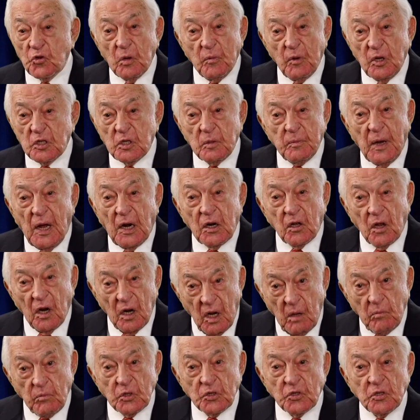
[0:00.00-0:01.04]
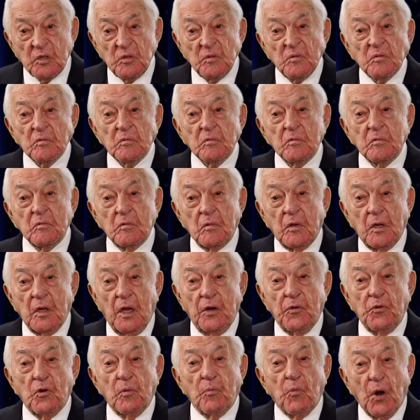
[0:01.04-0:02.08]
much about Columbus
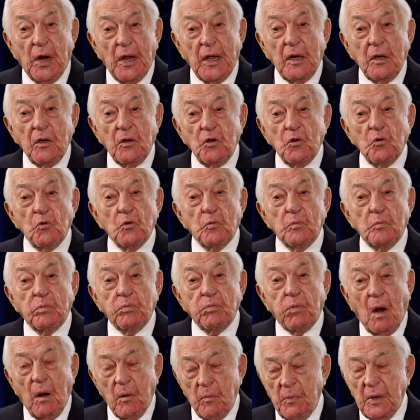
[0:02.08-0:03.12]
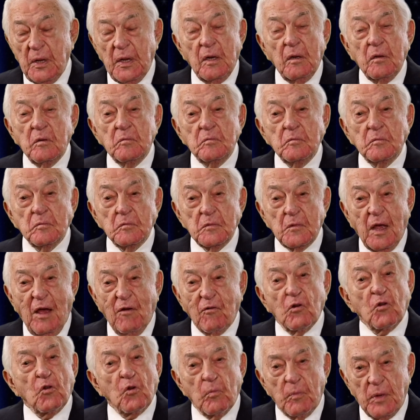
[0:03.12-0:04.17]
in your brain, you would probably have a
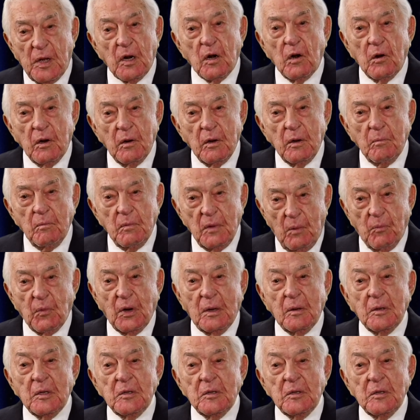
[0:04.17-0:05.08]
little better memory.